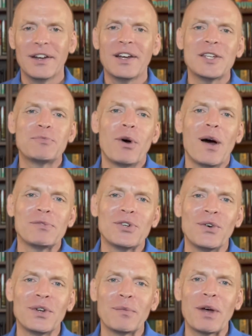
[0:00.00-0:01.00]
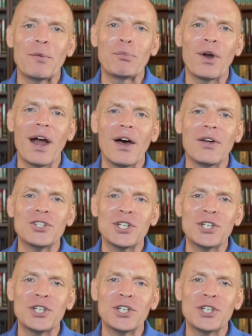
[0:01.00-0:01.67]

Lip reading: his mom told him how proud she